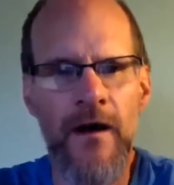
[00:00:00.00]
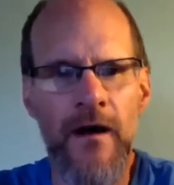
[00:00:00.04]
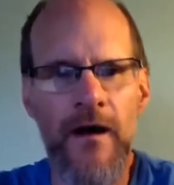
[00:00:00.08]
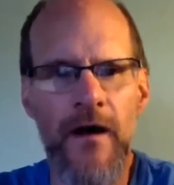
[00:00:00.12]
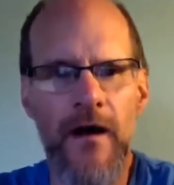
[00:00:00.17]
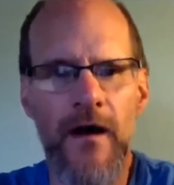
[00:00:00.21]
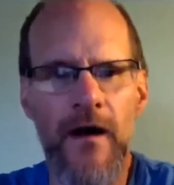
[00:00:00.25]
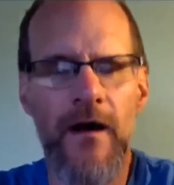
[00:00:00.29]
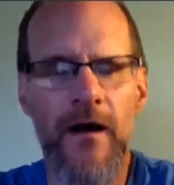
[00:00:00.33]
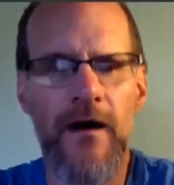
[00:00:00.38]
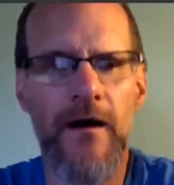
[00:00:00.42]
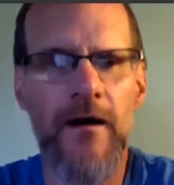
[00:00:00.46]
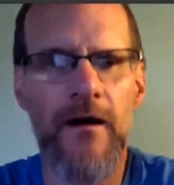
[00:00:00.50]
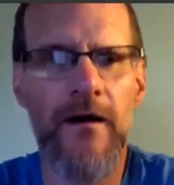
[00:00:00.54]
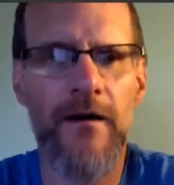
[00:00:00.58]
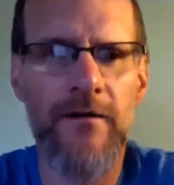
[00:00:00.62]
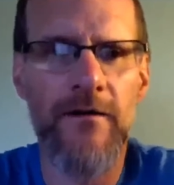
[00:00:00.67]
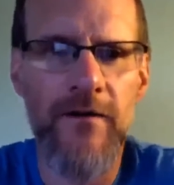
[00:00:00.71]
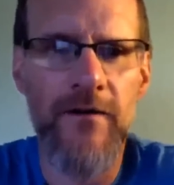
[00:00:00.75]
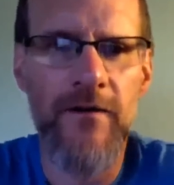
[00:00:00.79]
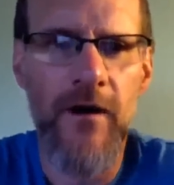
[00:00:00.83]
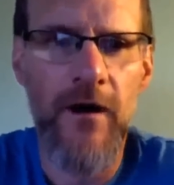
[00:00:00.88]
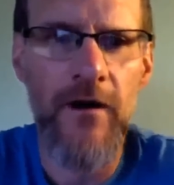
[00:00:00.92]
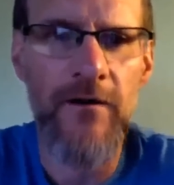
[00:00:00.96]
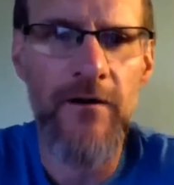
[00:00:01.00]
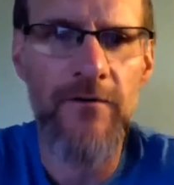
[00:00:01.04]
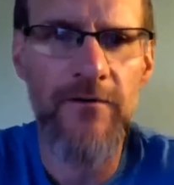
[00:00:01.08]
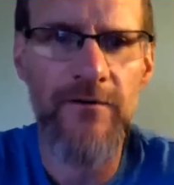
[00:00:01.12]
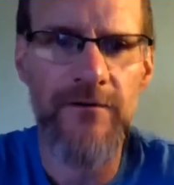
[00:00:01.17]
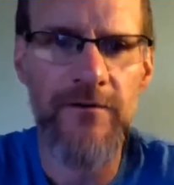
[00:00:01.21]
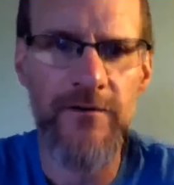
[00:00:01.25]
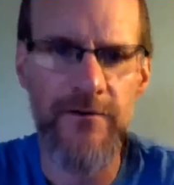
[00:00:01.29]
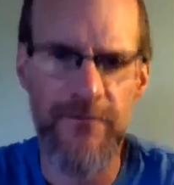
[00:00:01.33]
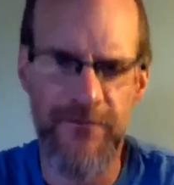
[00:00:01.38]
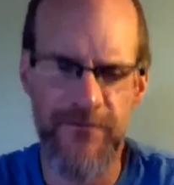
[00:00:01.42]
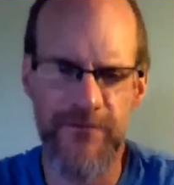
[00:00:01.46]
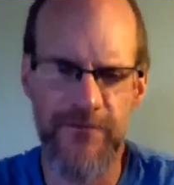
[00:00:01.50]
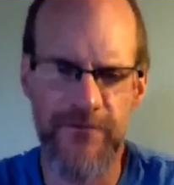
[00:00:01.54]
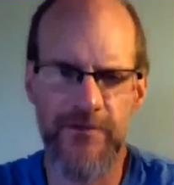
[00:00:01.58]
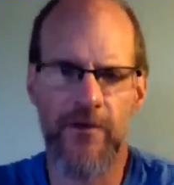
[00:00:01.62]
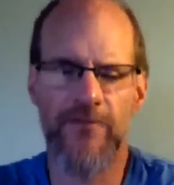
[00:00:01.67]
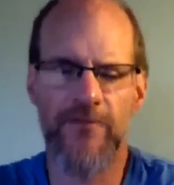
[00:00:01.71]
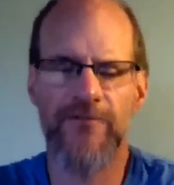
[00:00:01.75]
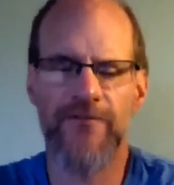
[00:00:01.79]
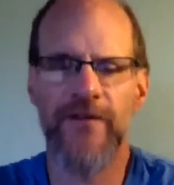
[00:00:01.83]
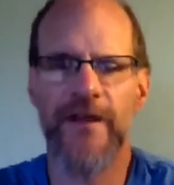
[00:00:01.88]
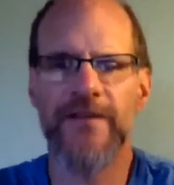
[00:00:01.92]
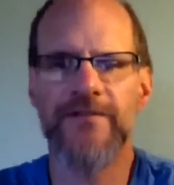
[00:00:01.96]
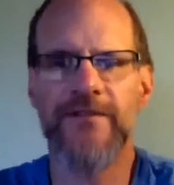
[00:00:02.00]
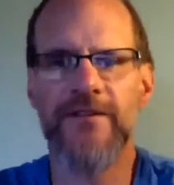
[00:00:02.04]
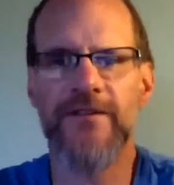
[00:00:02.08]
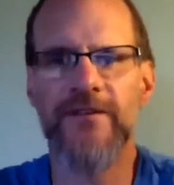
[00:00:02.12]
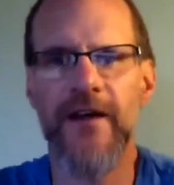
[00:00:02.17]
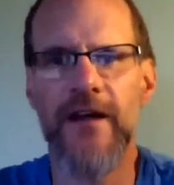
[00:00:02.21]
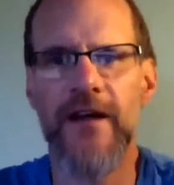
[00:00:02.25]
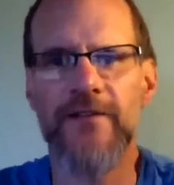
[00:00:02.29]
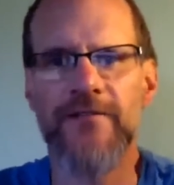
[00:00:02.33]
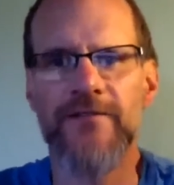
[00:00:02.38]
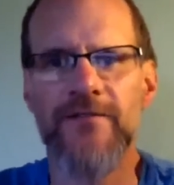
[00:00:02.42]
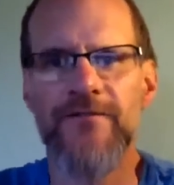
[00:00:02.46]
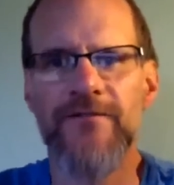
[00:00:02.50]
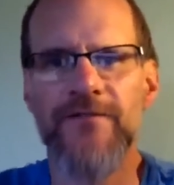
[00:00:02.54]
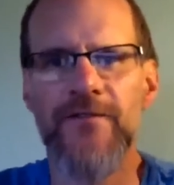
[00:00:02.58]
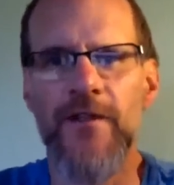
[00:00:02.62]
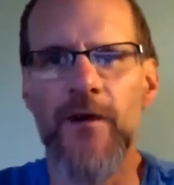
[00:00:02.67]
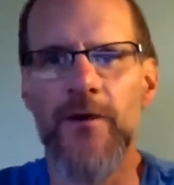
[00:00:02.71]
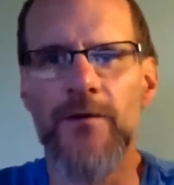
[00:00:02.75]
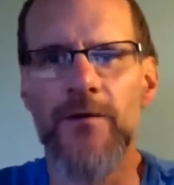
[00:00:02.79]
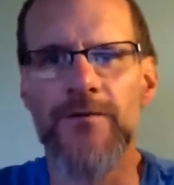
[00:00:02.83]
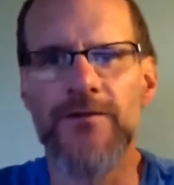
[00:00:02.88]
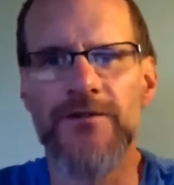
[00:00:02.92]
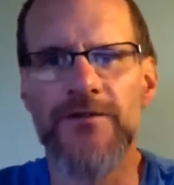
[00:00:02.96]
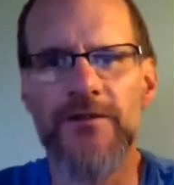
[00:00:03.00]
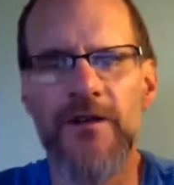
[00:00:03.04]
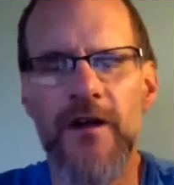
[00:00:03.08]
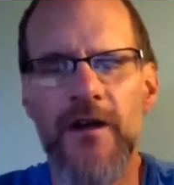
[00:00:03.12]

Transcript: Uh, so face detection floats.